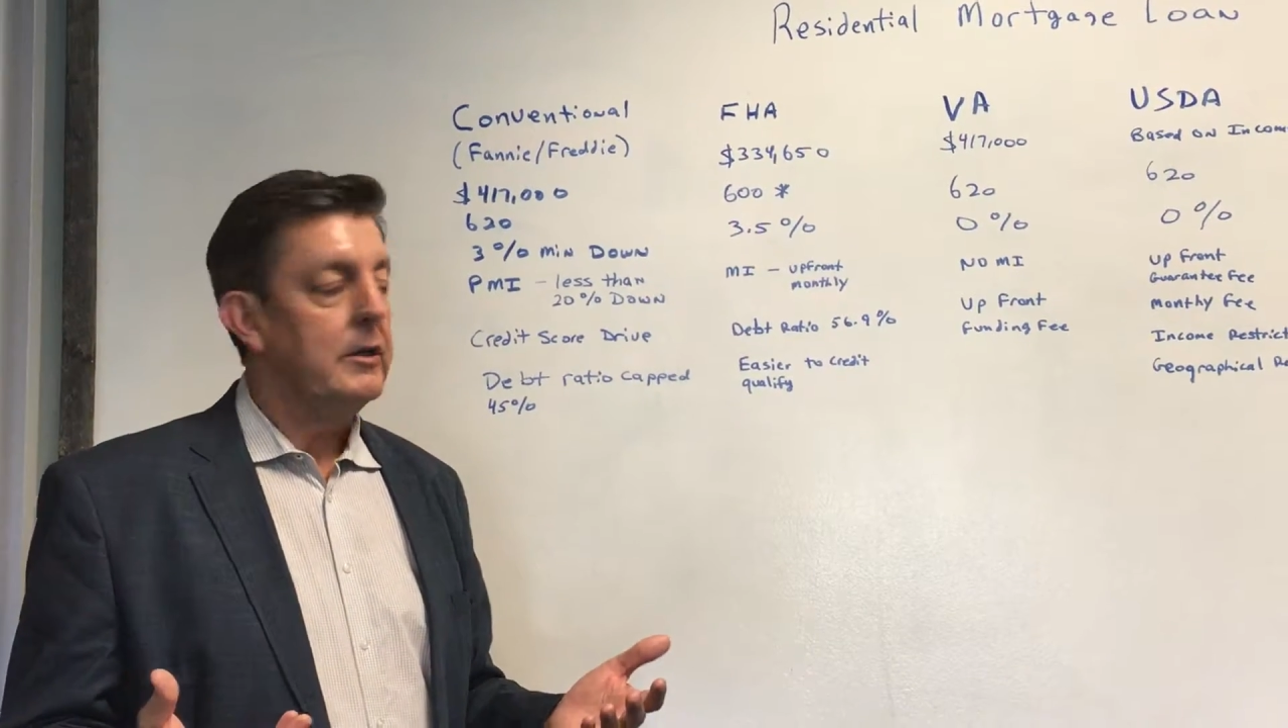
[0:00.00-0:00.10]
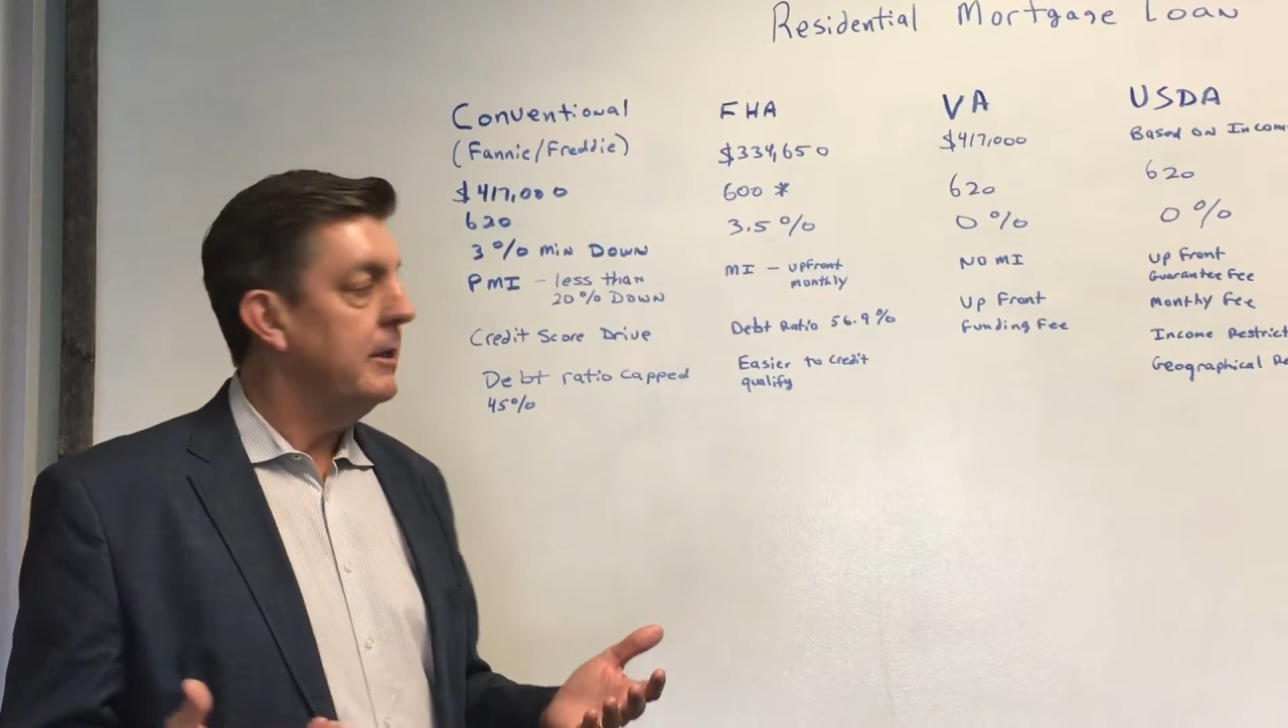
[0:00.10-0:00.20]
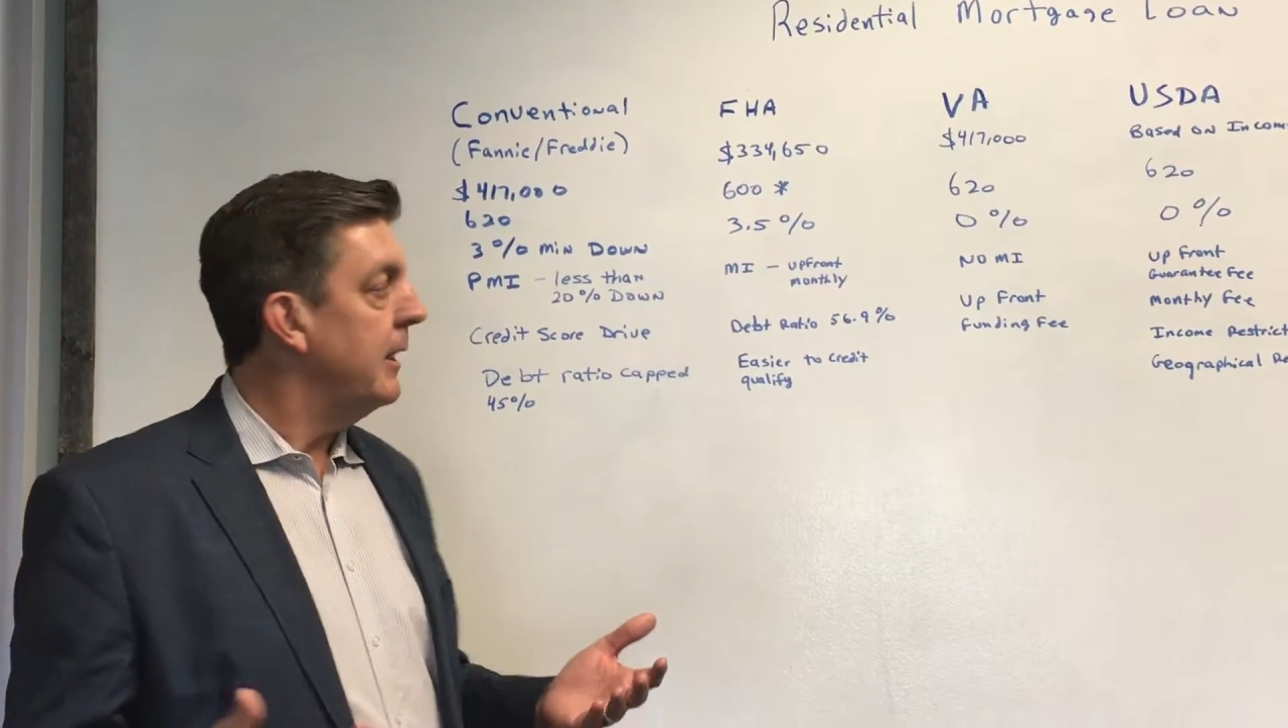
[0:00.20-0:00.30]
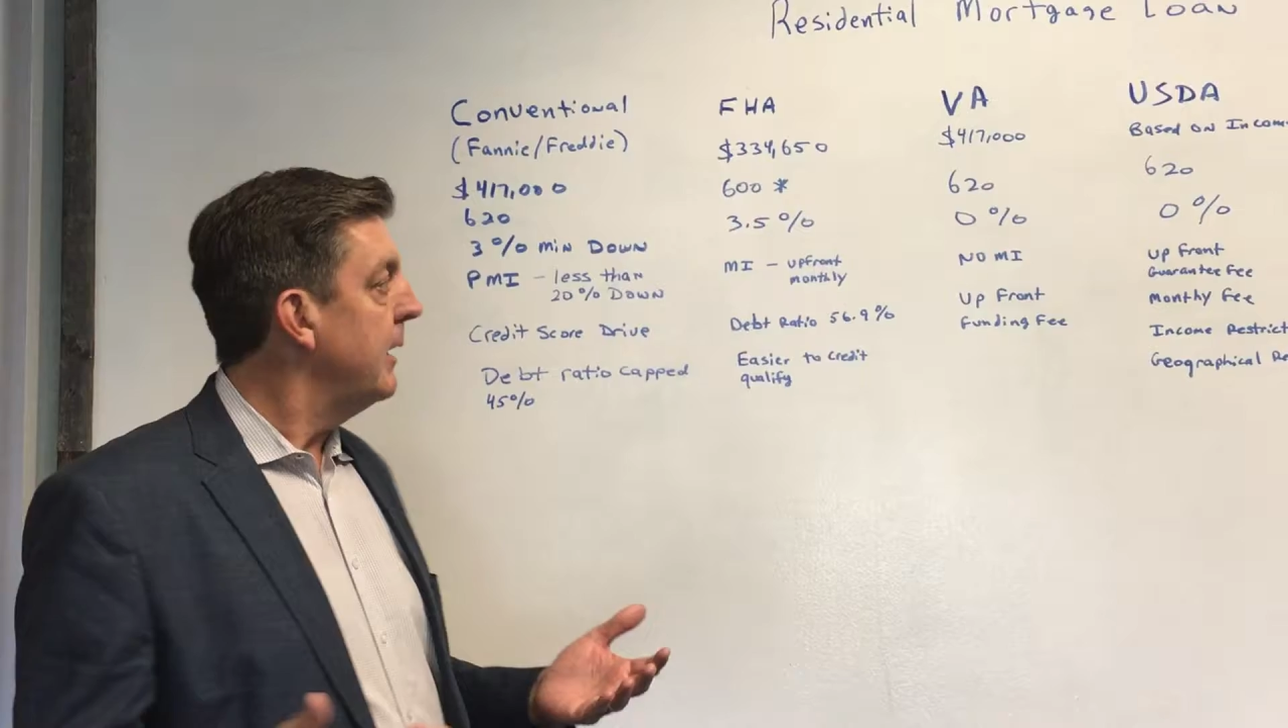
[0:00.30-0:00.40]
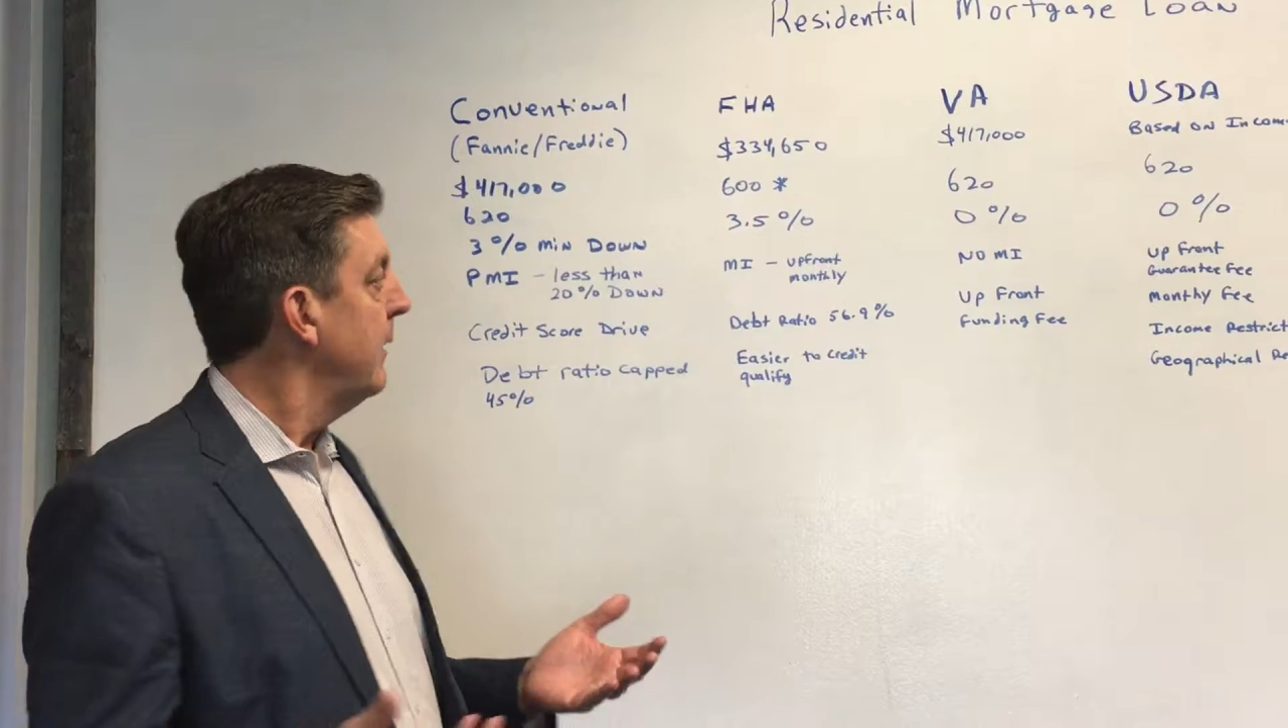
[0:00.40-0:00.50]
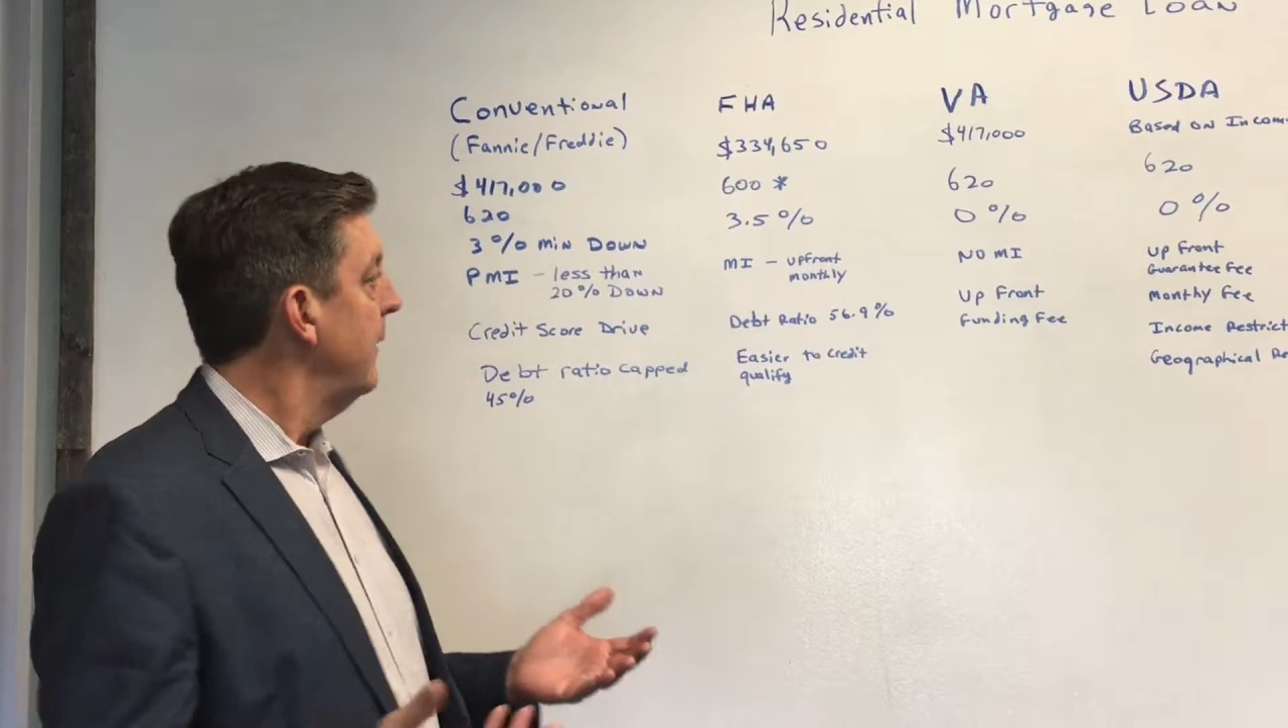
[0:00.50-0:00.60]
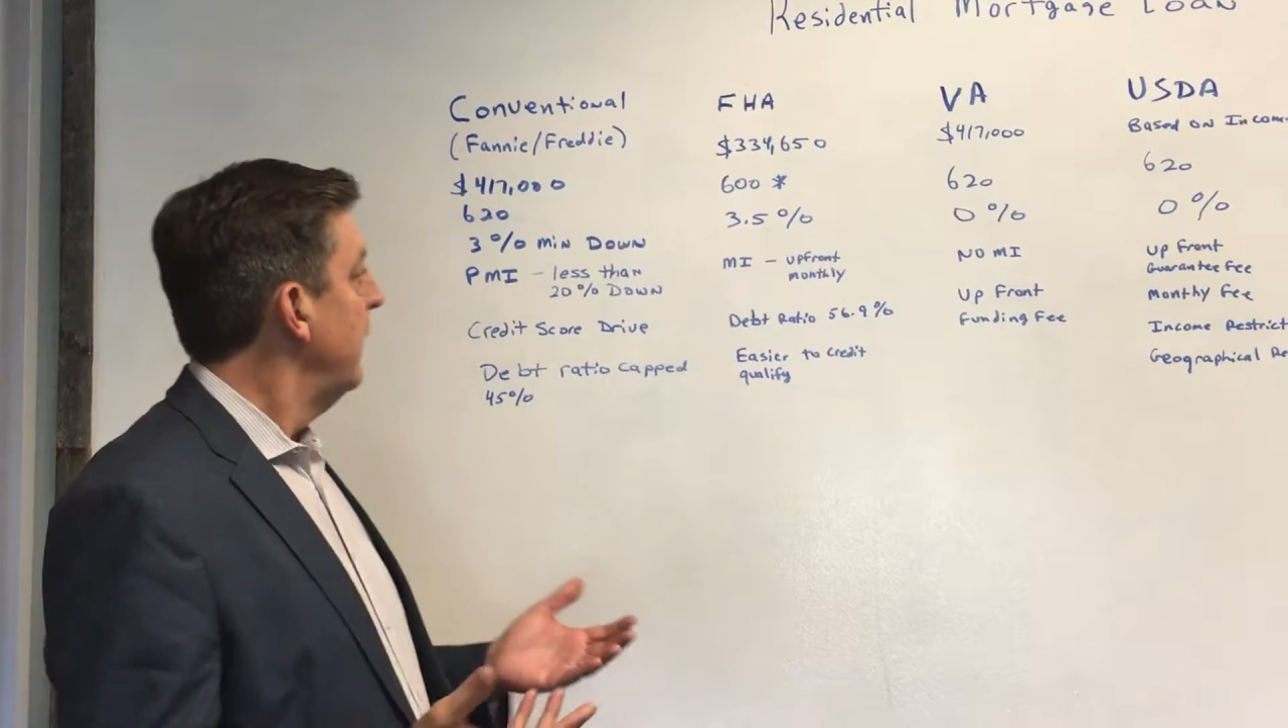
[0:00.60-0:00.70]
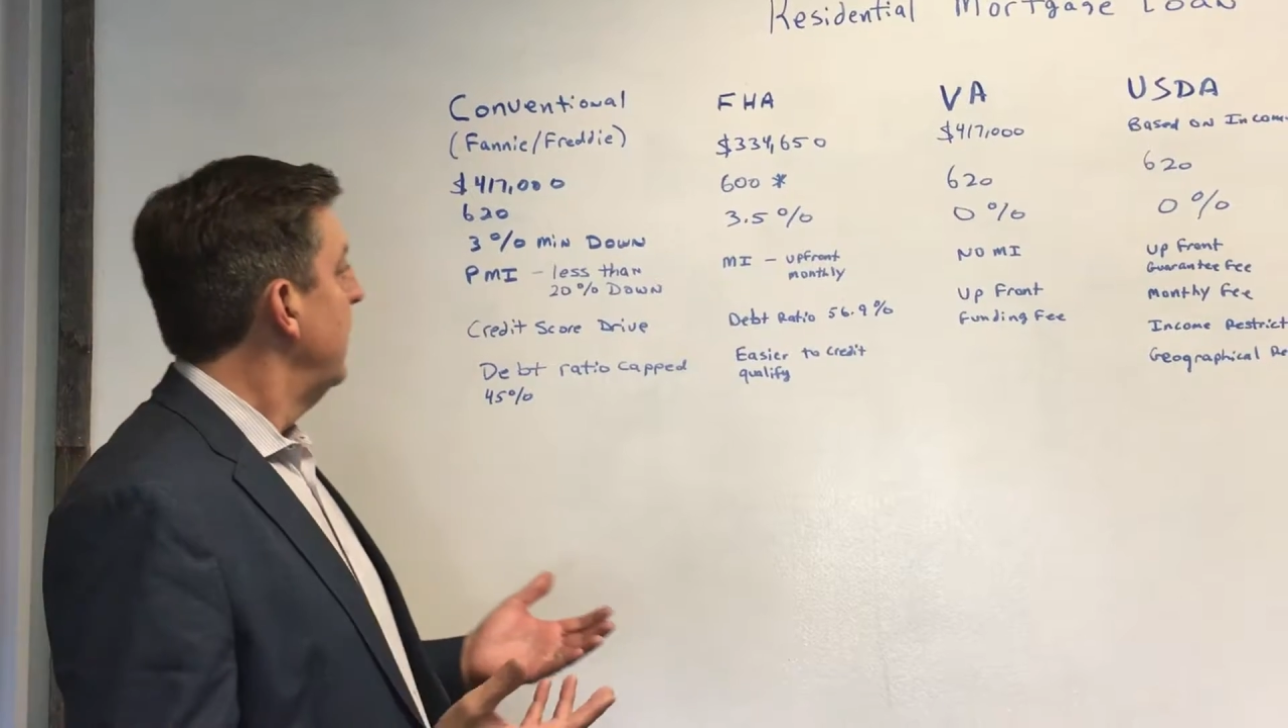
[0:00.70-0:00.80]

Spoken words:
good thing.